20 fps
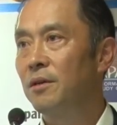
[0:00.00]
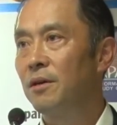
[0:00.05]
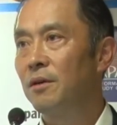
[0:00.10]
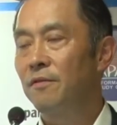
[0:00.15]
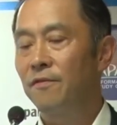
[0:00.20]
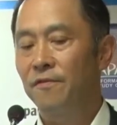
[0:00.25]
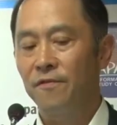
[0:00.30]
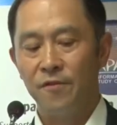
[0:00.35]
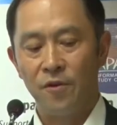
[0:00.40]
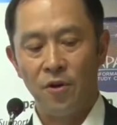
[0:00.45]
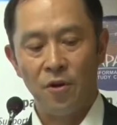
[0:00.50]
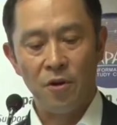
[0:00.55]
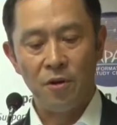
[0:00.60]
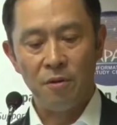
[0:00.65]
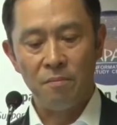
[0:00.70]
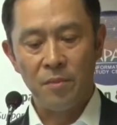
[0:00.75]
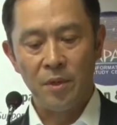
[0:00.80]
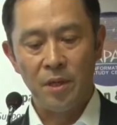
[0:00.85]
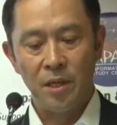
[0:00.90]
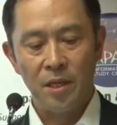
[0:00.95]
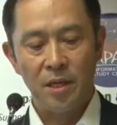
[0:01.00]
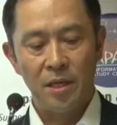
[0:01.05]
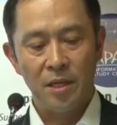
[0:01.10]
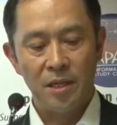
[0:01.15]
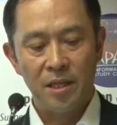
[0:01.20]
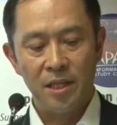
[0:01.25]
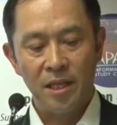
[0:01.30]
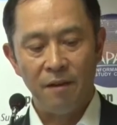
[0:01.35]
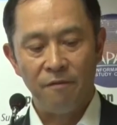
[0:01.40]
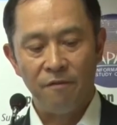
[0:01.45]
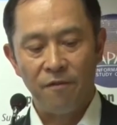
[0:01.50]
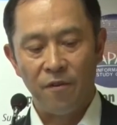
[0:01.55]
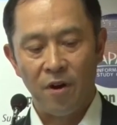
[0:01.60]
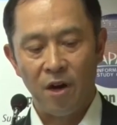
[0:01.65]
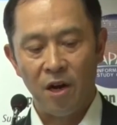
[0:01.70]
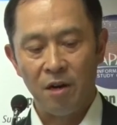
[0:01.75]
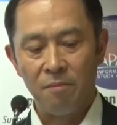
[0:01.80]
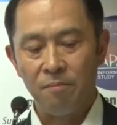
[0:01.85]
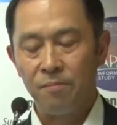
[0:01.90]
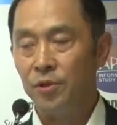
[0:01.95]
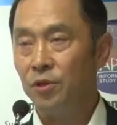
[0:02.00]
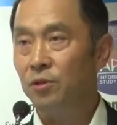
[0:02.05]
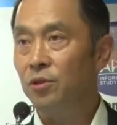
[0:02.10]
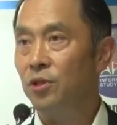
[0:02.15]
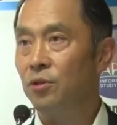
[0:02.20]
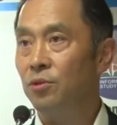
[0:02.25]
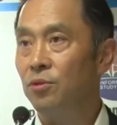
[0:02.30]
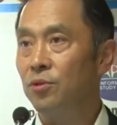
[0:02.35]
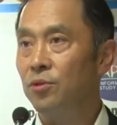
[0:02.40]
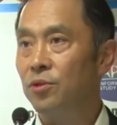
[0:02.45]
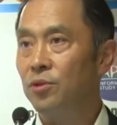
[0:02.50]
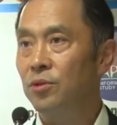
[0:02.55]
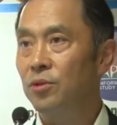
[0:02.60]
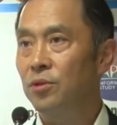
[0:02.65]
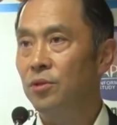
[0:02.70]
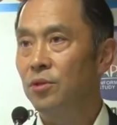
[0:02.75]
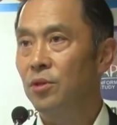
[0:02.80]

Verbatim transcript: from the farm produce